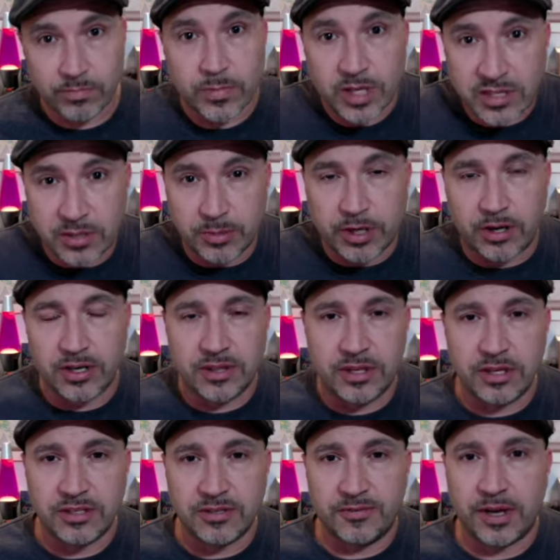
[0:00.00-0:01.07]
some of the other
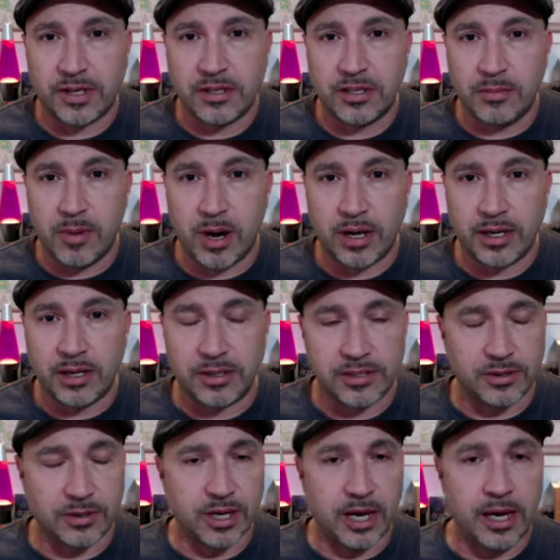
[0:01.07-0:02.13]
things affecting the markets.
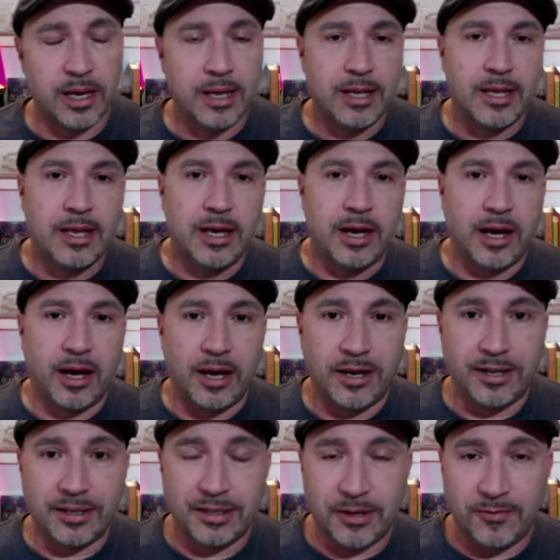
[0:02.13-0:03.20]
Okay,
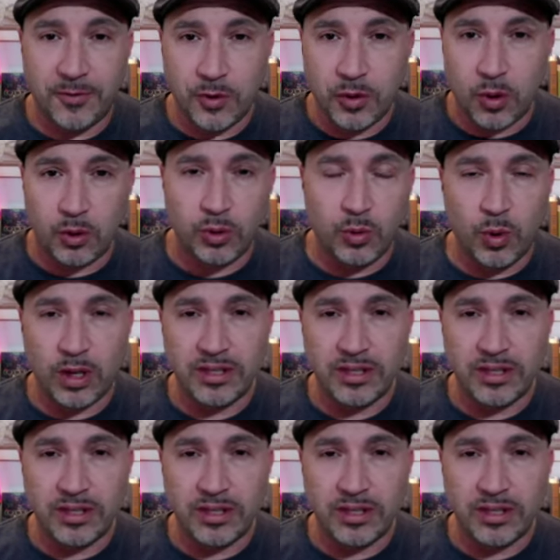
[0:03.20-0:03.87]
uh, if you go to